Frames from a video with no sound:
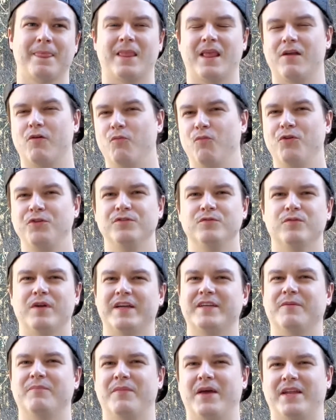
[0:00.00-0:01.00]
Wouldn't
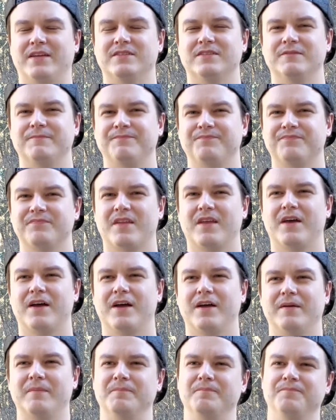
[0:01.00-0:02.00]
recommend.
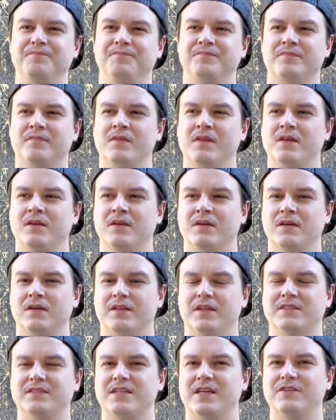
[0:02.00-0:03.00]

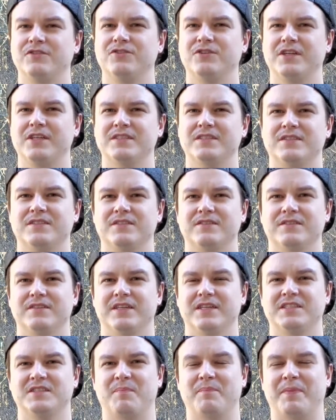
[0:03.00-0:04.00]
The tenderness
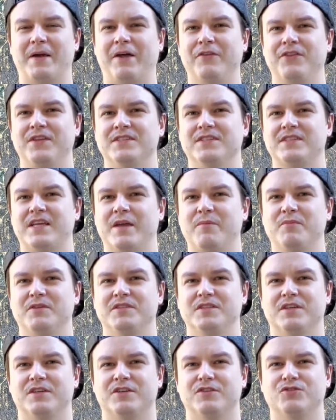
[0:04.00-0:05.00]
is about the same as
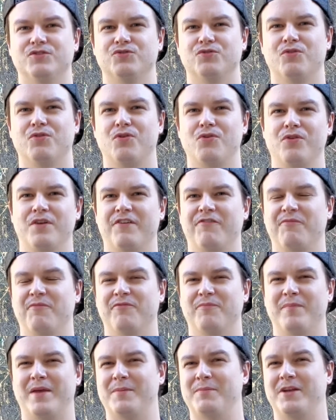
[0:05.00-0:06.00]
the control, if
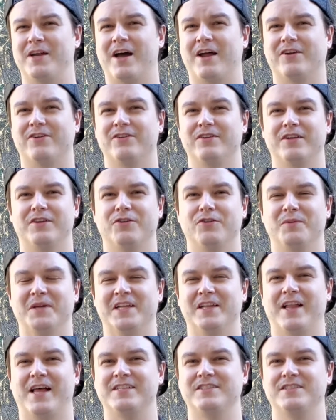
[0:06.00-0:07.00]
maybe not a little bit
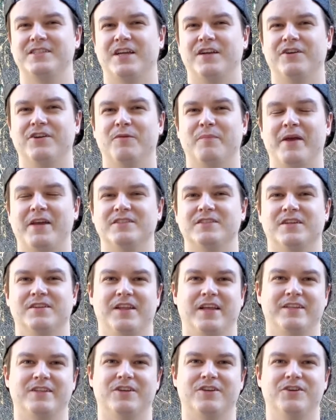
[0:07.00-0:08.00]
less tender based on
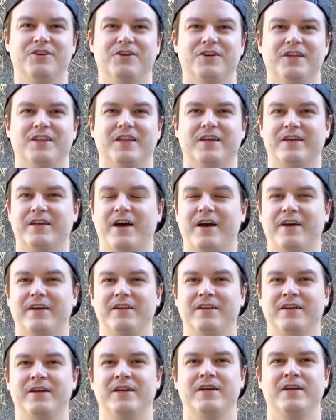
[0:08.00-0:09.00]
like the cook and the cut,
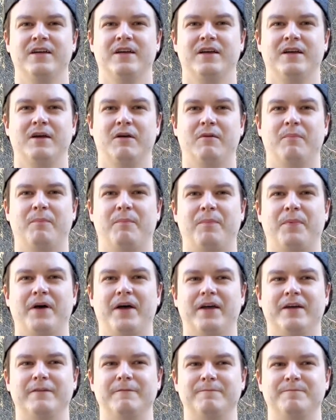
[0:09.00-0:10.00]

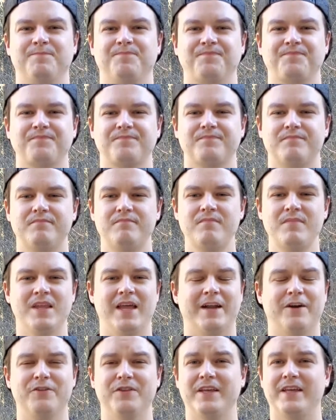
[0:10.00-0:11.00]
but I
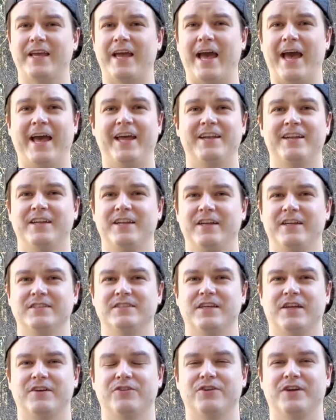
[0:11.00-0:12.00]
don't think it added any
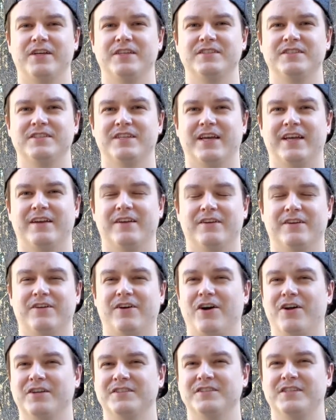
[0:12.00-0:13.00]
tenderness, and
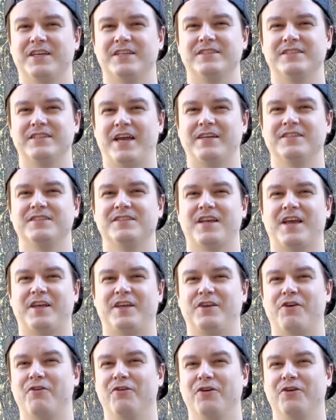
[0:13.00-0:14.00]
honestly it tastes like
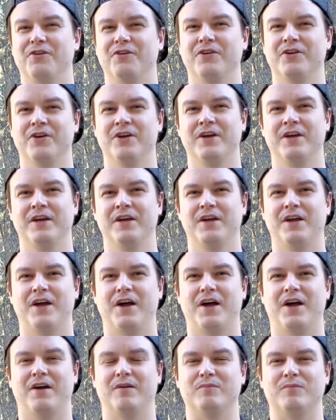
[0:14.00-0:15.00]
yogurt
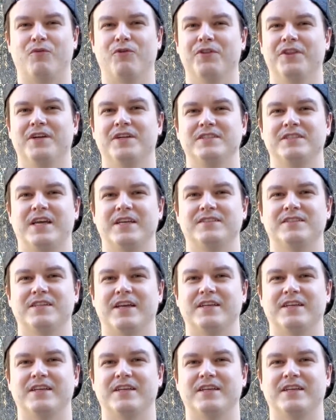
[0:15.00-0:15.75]
more than it tastes like